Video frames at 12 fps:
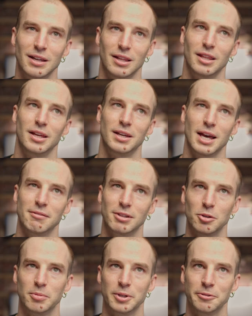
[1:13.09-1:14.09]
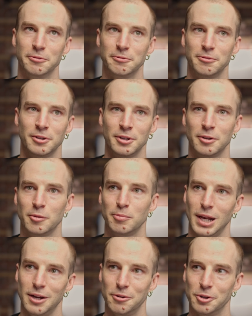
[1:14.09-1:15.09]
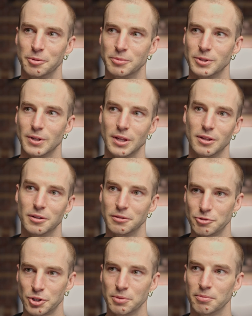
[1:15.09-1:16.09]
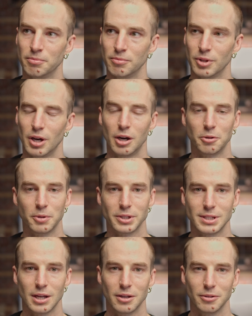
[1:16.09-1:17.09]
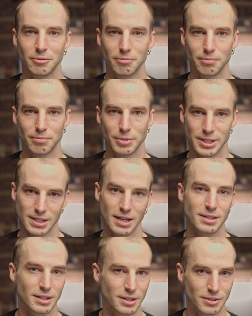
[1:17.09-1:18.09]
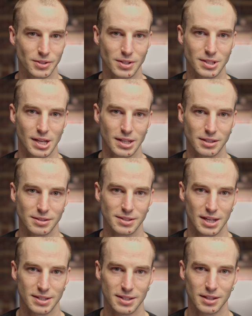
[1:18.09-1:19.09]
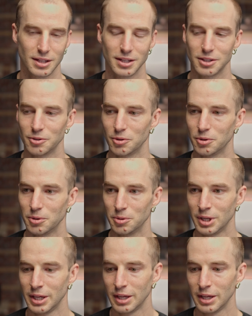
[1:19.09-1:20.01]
they have a little bit of playroom to either trim the artworks down precisely to the size that they need, or